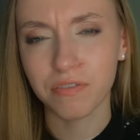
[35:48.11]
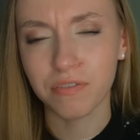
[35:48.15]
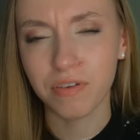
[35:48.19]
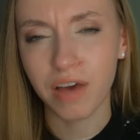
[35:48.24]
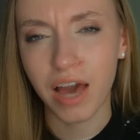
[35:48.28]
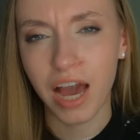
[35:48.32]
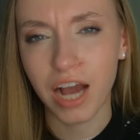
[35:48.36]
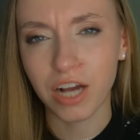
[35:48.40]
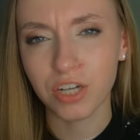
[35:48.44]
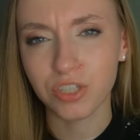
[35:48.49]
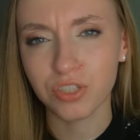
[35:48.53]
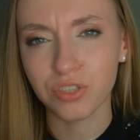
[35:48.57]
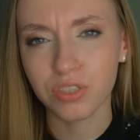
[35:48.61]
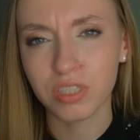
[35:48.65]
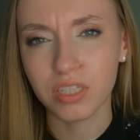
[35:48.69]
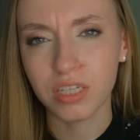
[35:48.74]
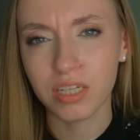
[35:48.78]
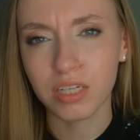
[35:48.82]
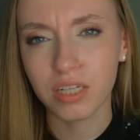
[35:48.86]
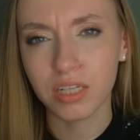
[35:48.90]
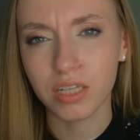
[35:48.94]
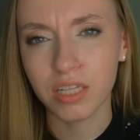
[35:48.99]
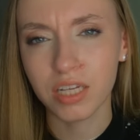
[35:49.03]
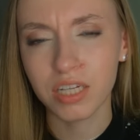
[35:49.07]
actually
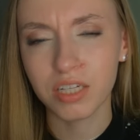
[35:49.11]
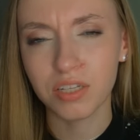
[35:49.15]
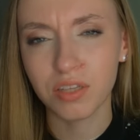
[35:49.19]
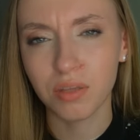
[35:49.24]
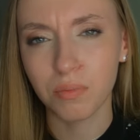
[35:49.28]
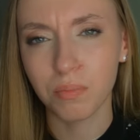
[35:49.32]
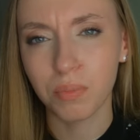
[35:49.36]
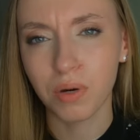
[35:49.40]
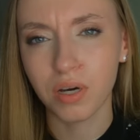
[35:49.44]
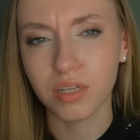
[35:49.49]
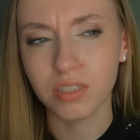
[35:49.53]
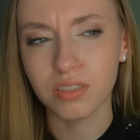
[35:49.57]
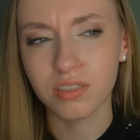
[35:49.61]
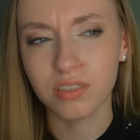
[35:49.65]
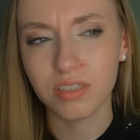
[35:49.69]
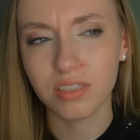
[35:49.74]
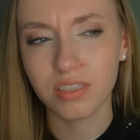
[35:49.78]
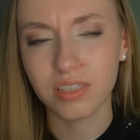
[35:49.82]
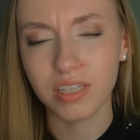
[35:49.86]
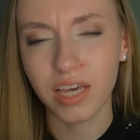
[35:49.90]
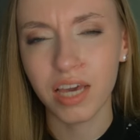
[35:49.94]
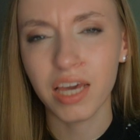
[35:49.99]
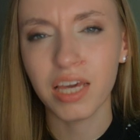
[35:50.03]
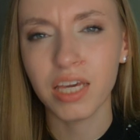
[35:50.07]
clicked the button to
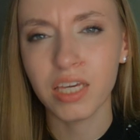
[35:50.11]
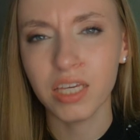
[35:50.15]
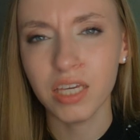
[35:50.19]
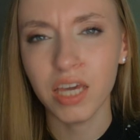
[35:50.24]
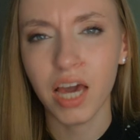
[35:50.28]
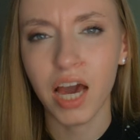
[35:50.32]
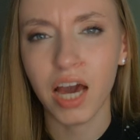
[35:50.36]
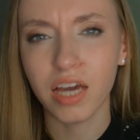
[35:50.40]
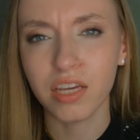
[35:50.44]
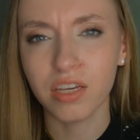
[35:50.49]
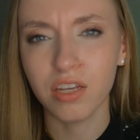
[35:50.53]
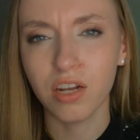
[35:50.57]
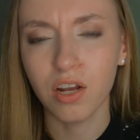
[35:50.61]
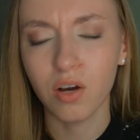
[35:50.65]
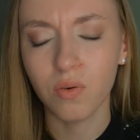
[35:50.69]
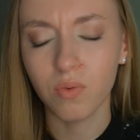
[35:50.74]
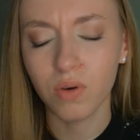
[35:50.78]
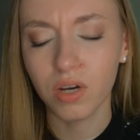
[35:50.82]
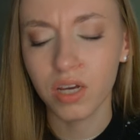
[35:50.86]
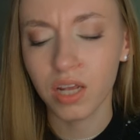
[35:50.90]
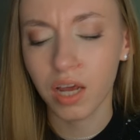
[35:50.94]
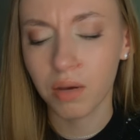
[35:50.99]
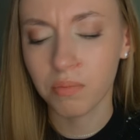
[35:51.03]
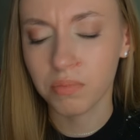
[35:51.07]
say yeah you know
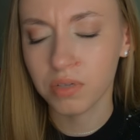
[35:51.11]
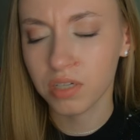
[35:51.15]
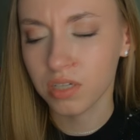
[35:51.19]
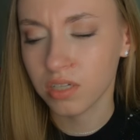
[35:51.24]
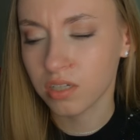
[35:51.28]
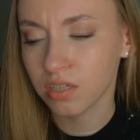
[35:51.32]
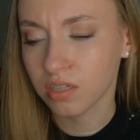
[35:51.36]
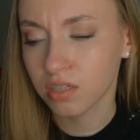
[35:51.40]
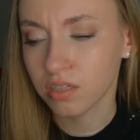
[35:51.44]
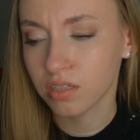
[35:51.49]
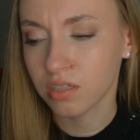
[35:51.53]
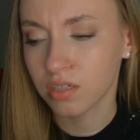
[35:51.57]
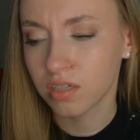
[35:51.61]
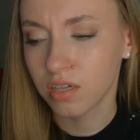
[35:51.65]
what i'm gonna